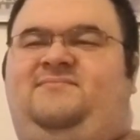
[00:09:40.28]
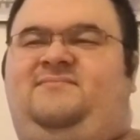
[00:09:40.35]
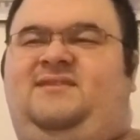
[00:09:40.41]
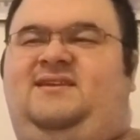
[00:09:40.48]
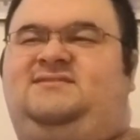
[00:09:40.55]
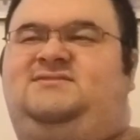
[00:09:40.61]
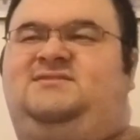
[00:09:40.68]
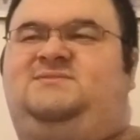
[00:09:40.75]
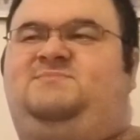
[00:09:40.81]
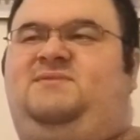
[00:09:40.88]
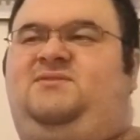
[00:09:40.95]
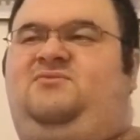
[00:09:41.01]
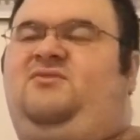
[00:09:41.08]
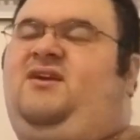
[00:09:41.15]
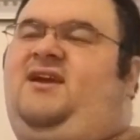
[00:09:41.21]
It's just
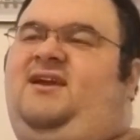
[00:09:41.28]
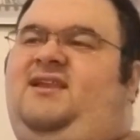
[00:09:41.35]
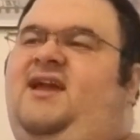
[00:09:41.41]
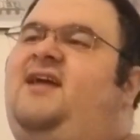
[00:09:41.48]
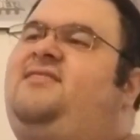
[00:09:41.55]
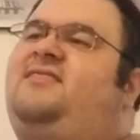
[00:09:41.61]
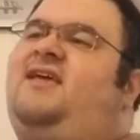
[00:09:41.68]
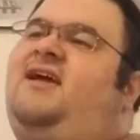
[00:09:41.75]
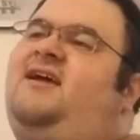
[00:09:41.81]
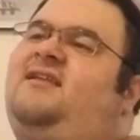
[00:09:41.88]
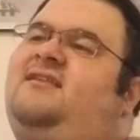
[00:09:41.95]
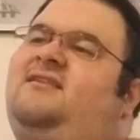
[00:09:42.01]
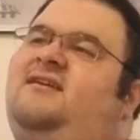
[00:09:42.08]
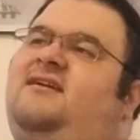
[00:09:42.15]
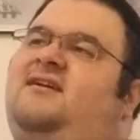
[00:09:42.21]
been great. And
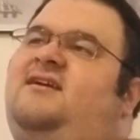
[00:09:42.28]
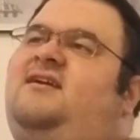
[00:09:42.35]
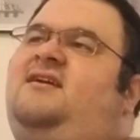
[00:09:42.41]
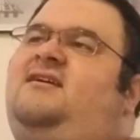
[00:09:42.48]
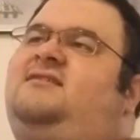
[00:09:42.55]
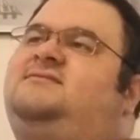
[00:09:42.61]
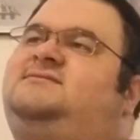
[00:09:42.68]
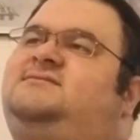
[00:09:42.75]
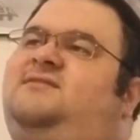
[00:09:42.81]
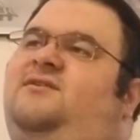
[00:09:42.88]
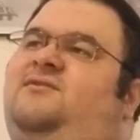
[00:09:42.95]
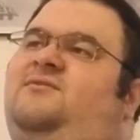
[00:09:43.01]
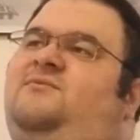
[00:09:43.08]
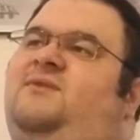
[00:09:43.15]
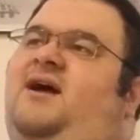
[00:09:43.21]
then,
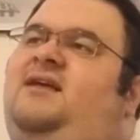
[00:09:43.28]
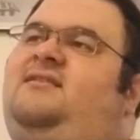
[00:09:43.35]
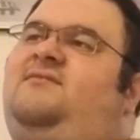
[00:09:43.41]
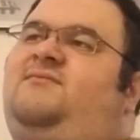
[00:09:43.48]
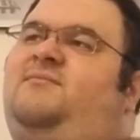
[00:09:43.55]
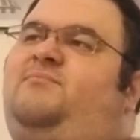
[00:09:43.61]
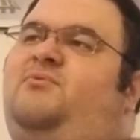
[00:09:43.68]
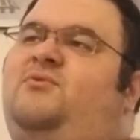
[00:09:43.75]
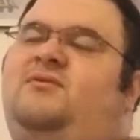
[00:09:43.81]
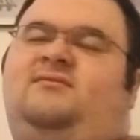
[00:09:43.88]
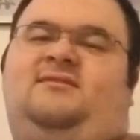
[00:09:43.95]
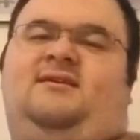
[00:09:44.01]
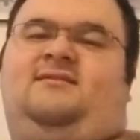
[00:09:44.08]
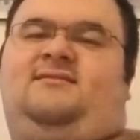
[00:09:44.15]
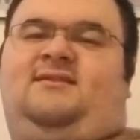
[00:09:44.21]
so I live in
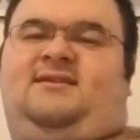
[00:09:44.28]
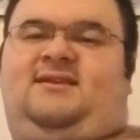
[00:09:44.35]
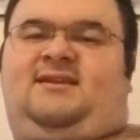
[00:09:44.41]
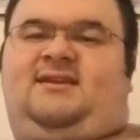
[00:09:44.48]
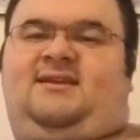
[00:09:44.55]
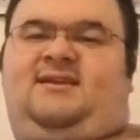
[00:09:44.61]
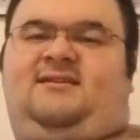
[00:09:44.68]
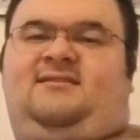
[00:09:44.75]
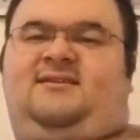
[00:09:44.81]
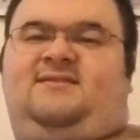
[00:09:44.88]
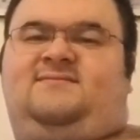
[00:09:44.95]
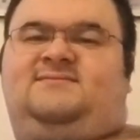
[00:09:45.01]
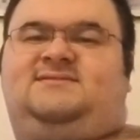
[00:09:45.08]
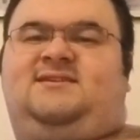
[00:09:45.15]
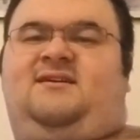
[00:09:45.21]
Portland, and he
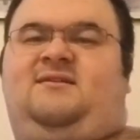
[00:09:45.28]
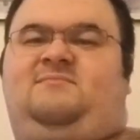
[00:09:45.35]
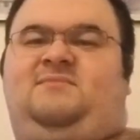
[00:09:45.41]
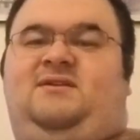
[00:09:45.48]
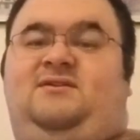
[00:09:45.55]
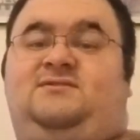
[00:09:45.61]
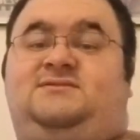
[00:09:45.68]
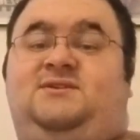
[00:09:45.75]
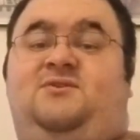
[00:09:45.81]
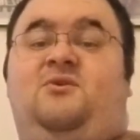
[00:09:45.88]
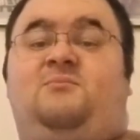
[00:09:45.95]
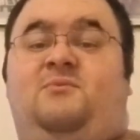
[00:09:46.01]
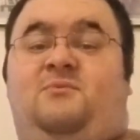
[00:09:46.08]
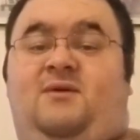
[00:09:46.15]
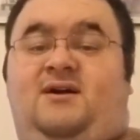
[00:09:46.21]
lives up near
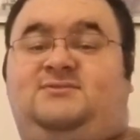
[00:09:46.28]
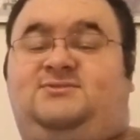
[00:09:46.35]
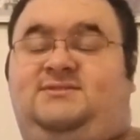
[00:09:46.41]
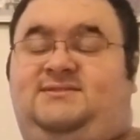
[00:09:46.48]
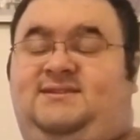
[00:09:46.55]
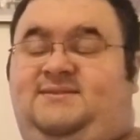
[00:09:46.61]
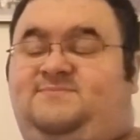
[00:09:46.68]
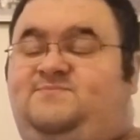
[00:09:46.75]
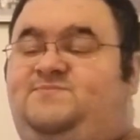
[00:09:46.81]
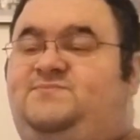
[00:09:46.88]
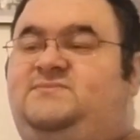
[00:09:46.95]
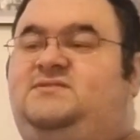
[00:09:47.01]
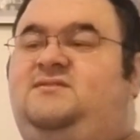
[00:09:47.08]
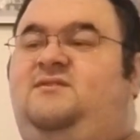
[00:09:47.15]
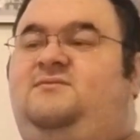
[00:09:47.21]
Tacoma, Washington,
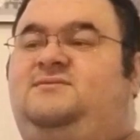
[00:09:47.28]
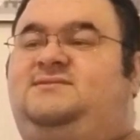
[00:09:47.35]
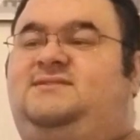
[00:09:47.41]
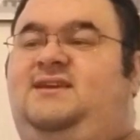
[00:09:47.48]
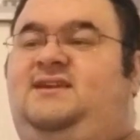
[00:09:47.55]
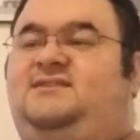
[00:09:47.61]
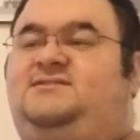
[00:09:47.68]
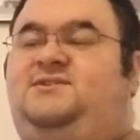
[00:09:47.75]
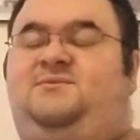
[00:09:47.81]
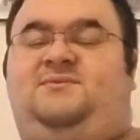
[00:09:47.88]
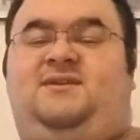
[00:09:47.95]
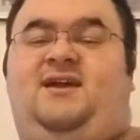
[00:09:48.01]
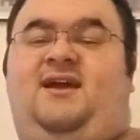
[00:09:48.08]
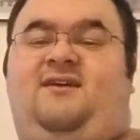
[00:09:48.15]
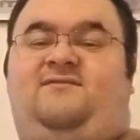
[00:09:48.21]
so it's like a
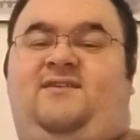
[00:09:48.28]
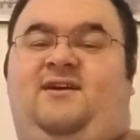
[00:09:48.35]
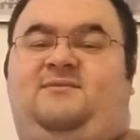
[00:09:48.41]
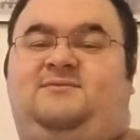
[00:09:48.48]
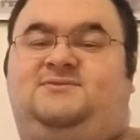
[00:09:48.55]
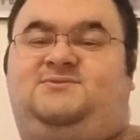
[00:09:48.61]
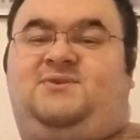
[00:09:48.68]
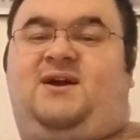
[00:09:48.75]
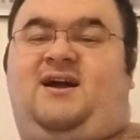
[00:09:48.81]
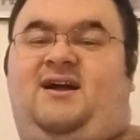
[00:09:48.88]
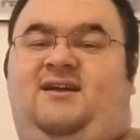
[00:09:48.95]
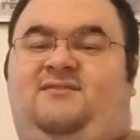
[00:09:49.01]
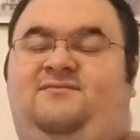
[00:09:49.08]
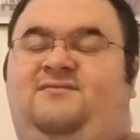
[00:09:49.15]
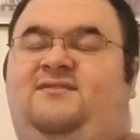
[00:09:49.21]
2.5-hour
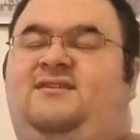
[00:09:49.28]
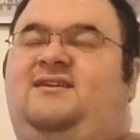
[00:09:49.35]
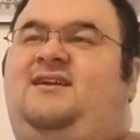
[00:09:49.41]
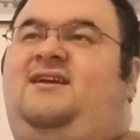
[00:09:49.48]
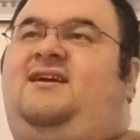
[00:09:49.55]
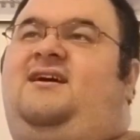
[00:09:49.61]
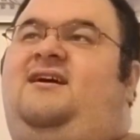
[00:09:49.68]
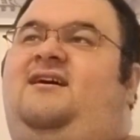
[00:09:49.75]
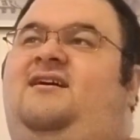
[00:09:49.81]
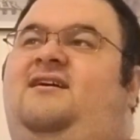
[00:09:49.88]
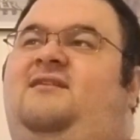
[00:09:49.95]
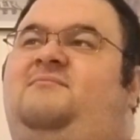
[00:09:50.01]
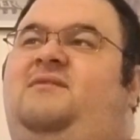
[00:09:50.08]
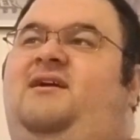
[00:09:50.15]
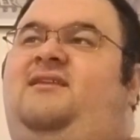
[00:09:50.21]
drive.
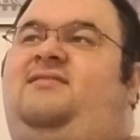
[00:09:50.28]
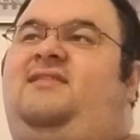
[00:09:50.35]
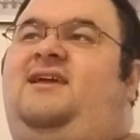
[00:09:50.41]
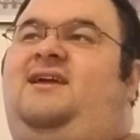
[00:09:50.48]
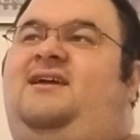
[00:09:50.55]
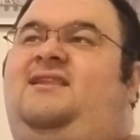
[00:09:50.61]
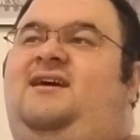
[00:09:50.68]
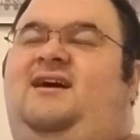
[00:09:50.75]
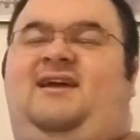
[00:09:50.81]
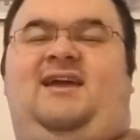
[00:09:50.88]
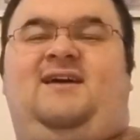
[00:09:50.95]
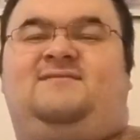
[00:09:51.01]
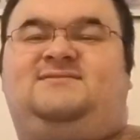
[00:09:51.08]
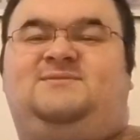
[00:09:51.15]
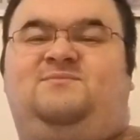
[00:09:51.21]
And then I
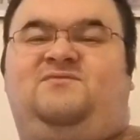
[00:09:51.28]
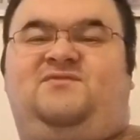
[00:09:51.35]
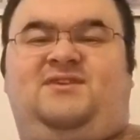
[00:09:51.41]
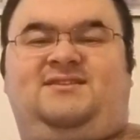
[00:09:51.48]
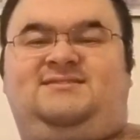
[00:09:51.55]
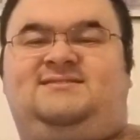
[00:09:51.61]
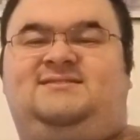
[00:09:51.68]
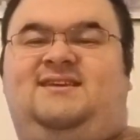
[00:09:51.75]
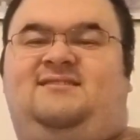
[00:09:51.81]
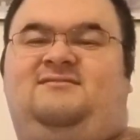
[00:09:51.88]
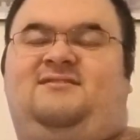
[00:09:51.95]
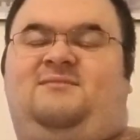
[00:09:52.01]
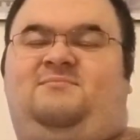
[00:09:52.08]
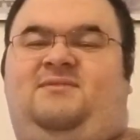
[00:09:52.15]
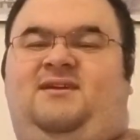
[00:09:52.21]
have some friends that
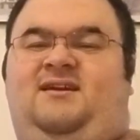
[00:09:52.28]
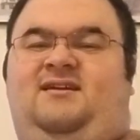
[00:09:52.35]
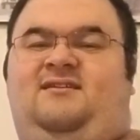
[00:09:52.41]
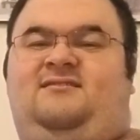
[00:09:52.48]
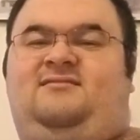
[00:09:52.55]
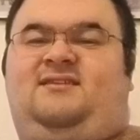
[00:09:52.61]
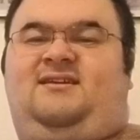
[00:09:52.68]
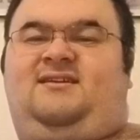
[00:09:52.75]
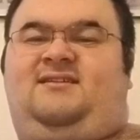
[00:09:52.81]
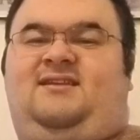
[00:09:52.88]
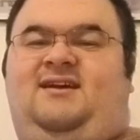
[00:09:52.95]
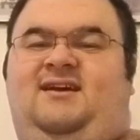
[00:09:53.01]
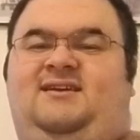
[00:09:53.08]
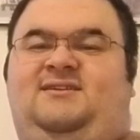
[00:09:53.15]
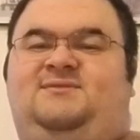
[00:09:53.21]
are up there that
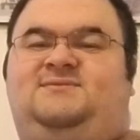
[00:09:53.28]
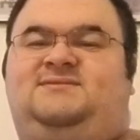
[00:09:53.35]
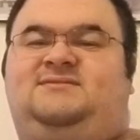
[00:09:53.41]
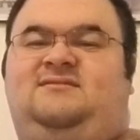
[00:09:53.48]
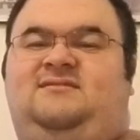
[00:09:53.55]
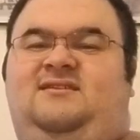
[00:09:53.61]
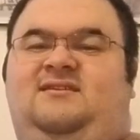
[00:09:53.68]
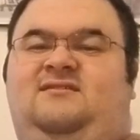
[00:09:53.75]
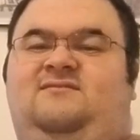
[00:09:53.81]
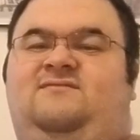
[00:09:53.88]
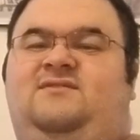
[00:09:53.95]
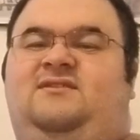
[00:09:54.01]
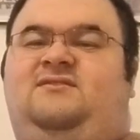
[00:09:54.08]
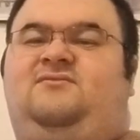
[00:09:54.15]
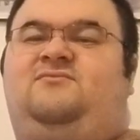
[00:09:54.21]
I used to live
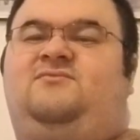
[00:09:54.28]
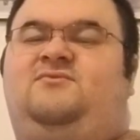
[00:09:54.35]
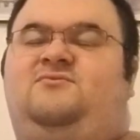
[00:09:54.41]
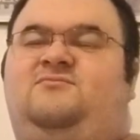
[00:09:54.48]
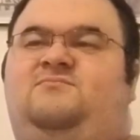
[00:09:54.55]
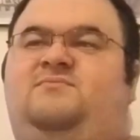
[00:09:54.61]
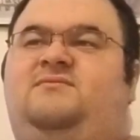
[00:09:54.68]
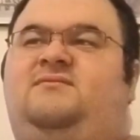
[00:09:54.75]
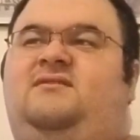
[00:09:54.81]
in a group